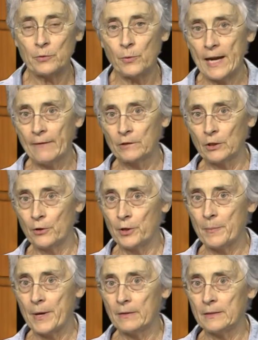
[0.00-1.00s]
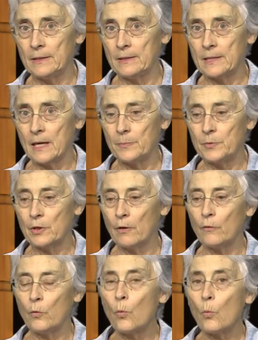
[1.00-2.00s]
we have to learn about these types
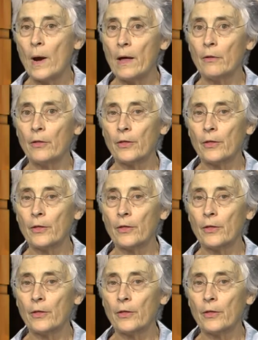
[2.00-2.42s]
of wealth.